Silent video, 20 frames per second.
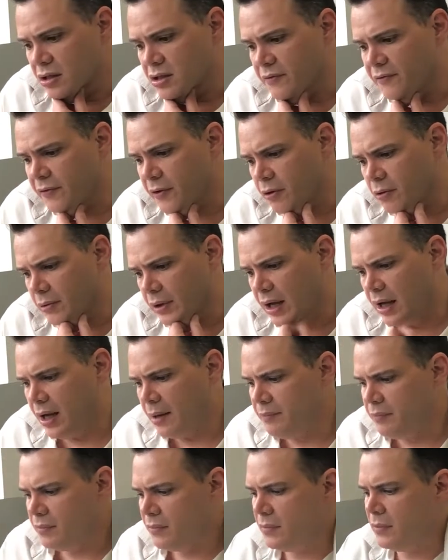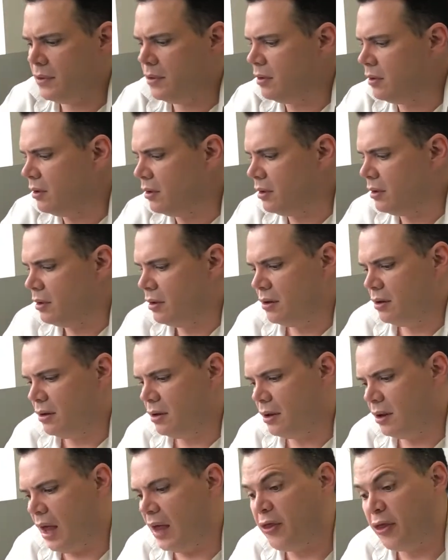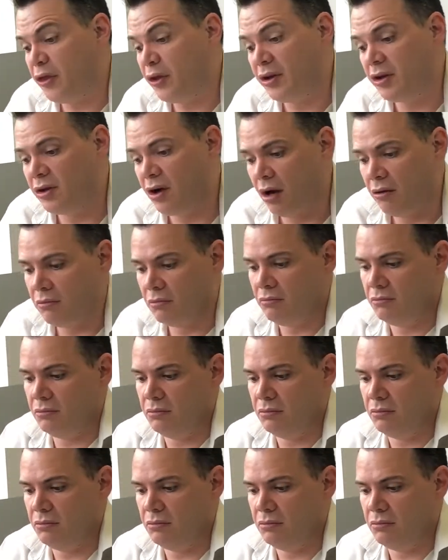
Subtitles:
There's a few. Other thing to note,